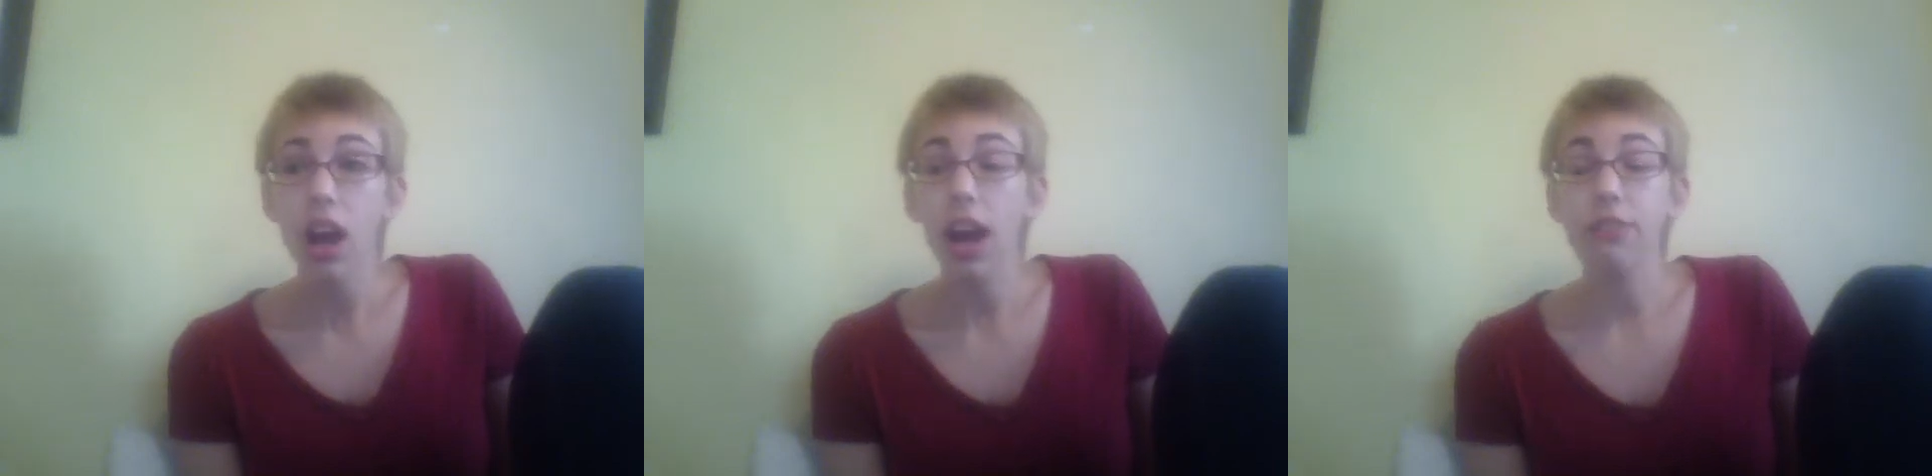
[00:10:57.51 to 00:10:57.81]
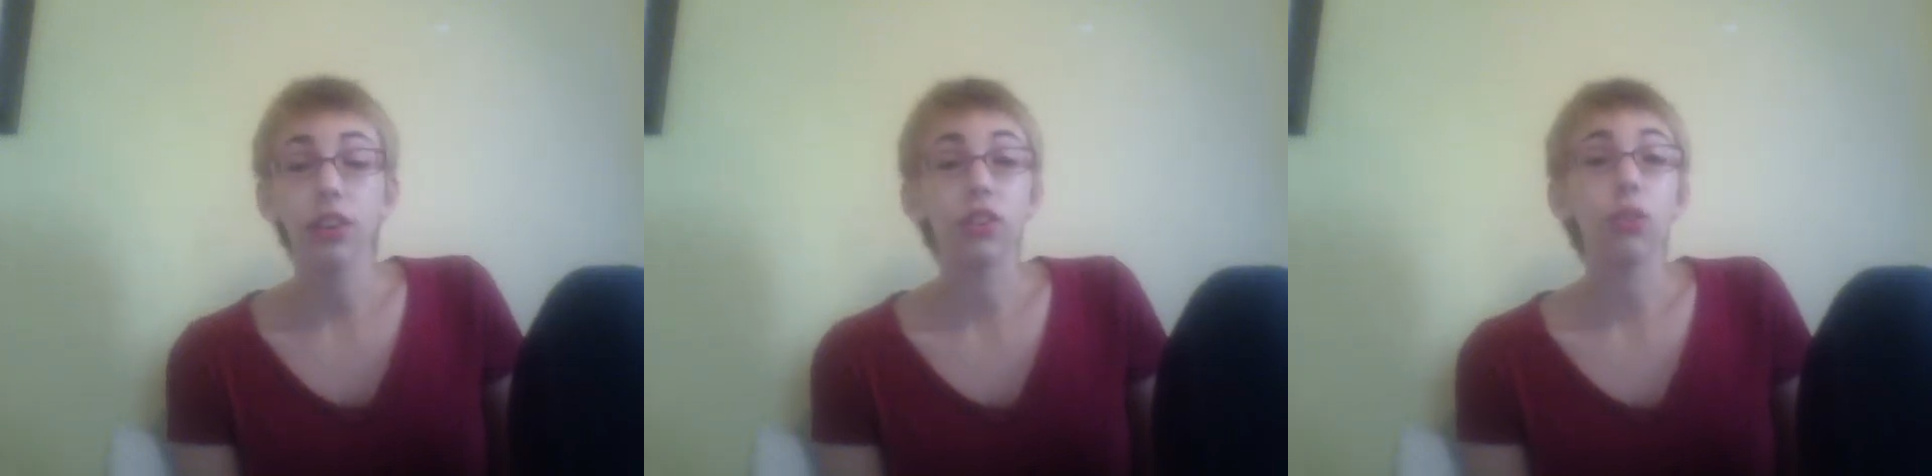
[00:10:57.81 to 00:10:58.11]
I've
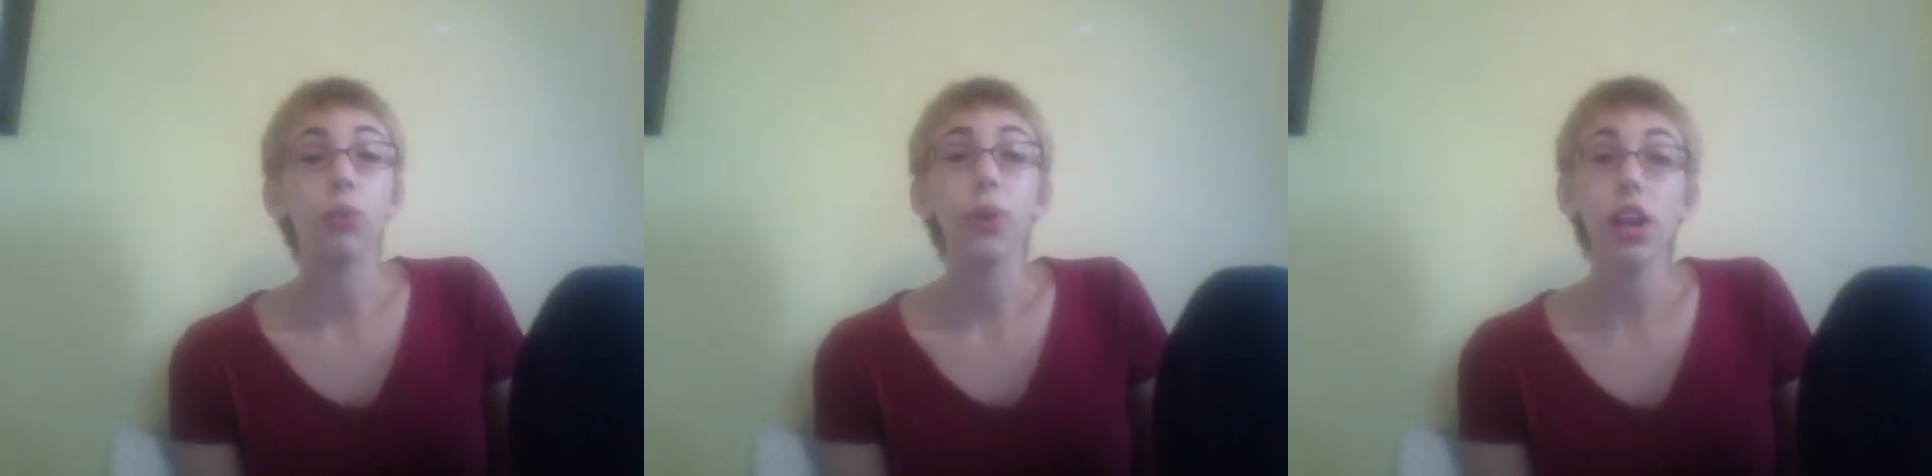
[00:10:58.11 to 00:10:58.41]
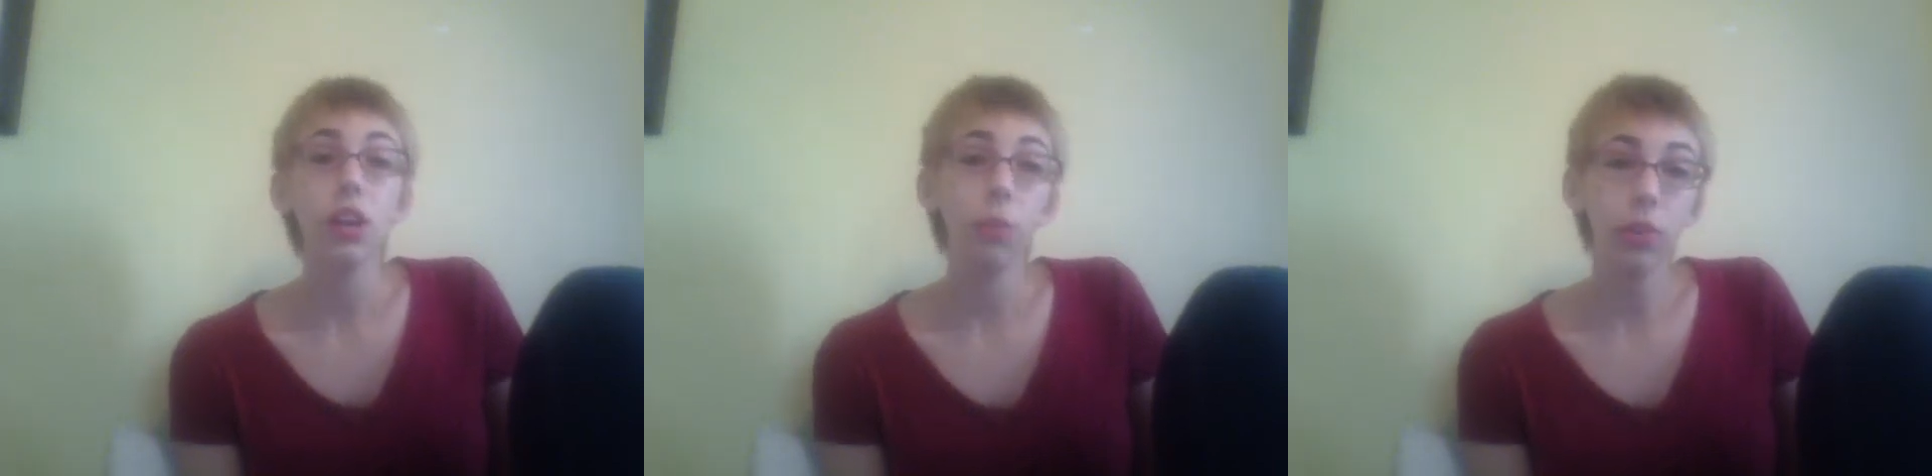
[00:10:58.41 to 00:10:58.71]
heard it's
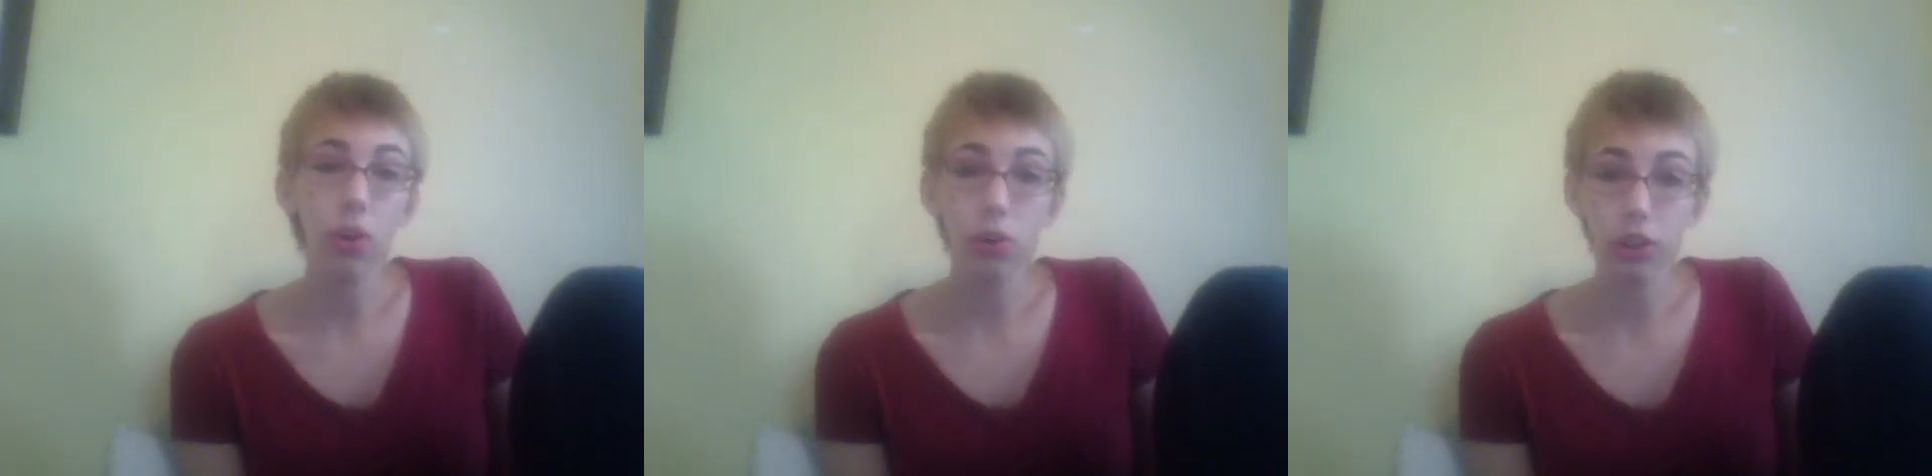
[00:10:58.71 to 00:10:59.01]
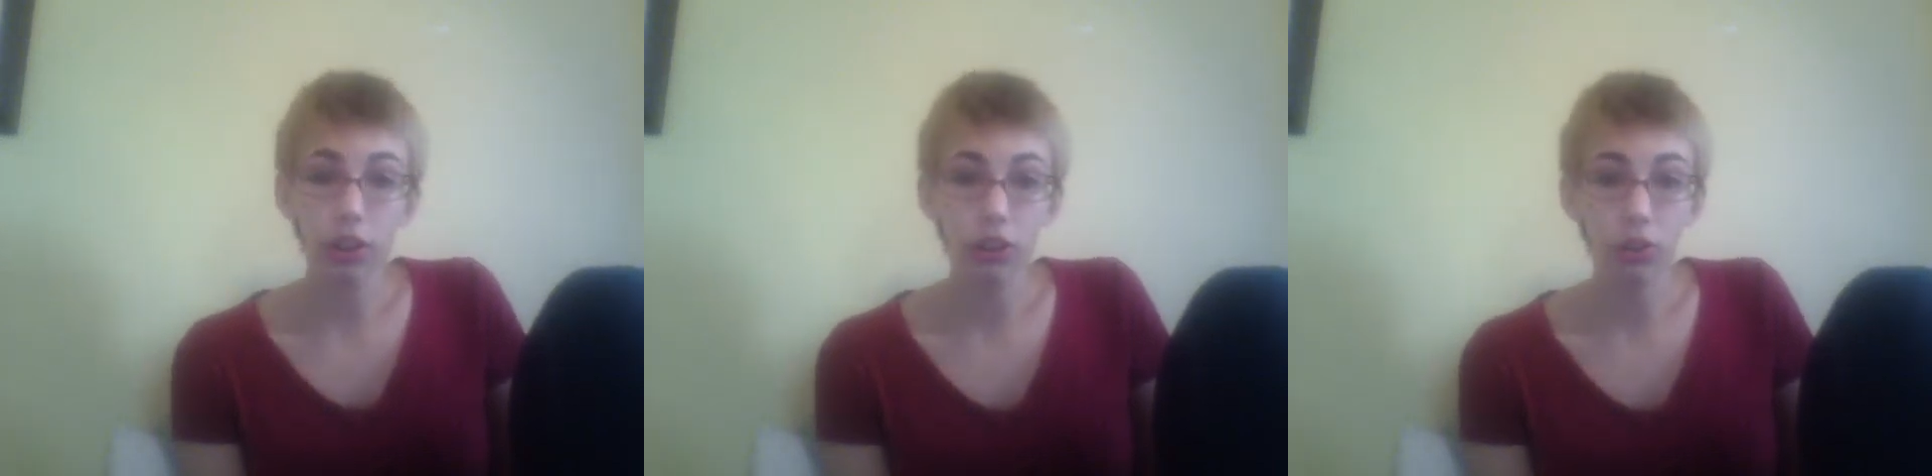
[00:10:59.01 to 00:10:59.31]
great with odor
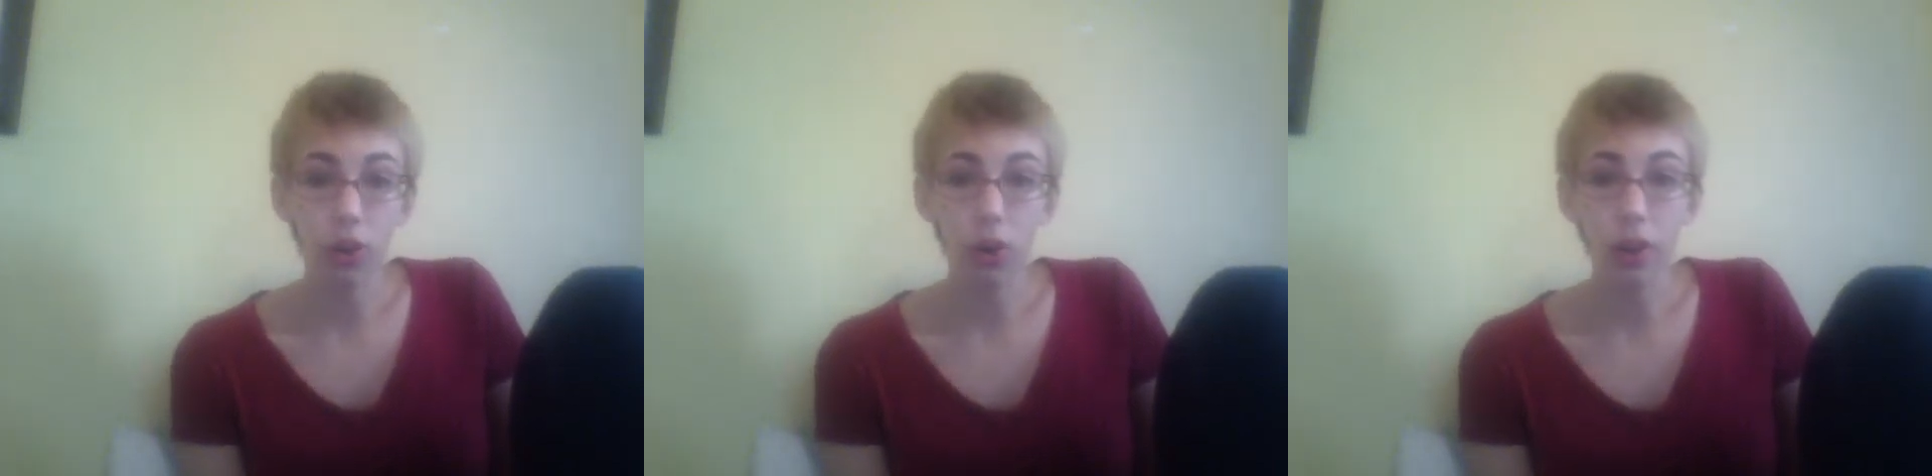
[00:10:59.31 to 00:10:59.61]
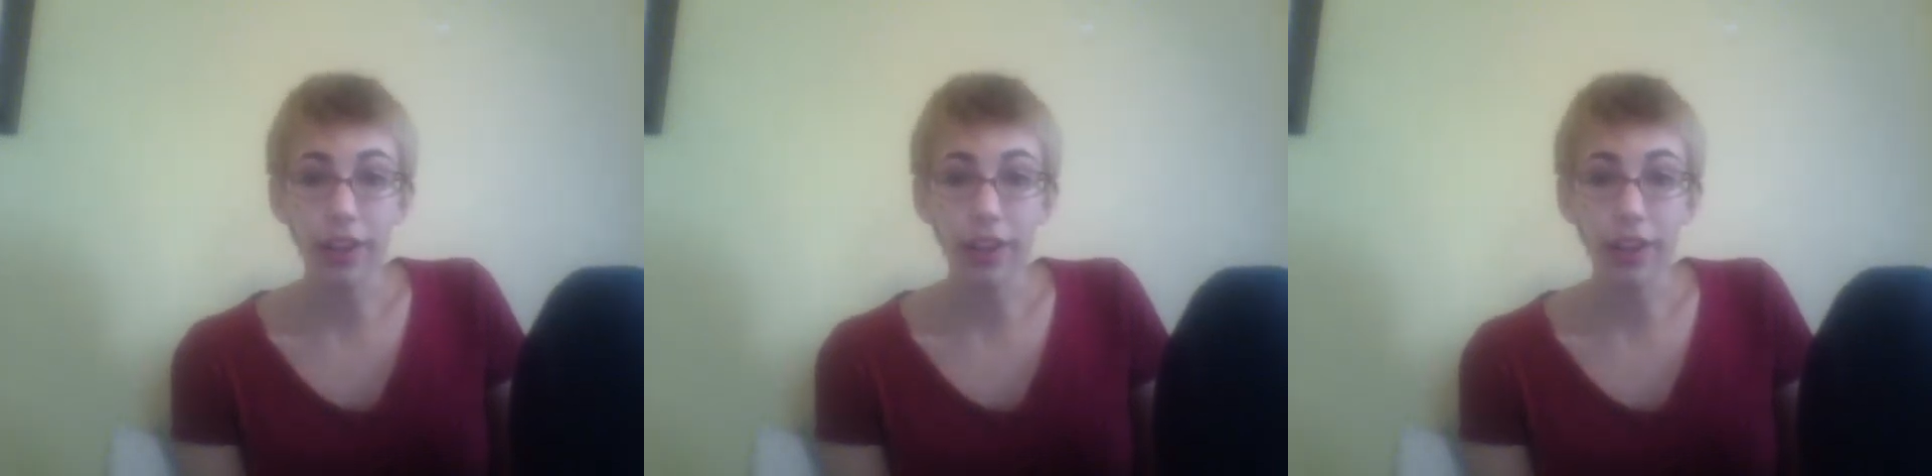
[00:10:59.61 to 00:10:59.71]
control.